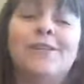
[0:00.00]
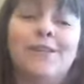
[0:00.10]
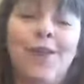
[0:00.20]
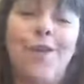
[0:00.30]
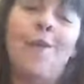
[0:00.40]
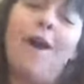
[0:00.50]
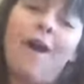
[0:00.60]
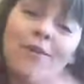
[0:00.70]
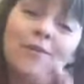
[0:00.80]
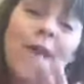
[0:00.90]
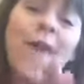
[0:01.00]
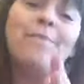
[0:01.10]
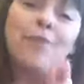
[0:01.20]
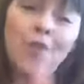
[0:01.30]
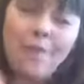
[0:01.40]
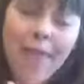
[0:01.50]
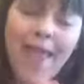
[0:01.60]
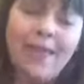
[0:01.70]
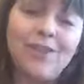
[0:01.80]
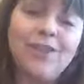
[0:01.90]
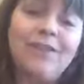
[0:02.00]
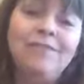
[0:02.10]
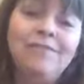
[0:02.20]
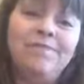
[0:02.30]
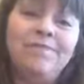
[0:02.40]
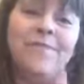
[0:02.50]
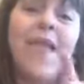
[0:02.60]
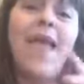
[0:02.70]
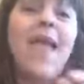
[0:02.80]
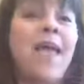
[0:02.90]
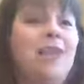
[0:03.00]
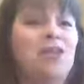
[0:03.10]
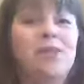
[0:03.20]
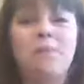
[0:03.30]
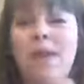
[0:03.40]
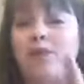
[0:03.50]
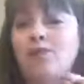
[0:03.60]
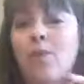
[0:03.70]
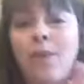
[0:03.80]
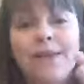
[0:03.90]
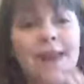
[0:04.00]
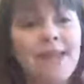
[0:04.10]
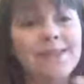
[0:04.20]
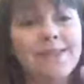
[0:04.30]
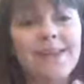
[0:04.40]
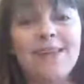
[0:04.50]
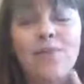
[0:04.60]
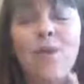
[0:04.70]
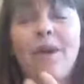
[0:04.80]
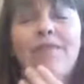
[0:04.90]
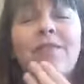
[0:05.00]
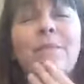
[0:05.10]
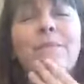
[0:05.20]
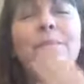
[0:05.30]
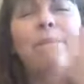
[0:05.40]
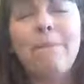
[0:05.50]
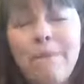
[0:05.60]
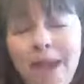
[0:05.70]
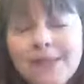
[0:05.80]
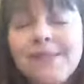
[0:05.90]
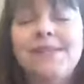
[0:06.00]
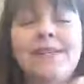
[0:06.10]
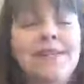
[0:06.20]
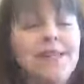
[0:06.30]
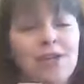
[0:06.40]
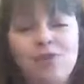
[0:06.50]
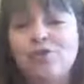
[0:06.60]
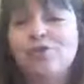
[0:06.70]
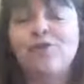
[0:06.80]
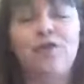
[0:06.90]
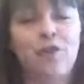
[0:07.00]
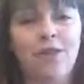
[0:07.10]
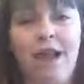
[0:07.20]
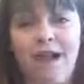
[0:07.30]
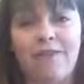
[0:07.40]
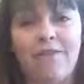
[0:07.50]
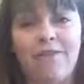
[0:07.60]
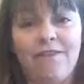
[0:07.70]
So unwrap your passion and just make 2019 one of the best years of your life.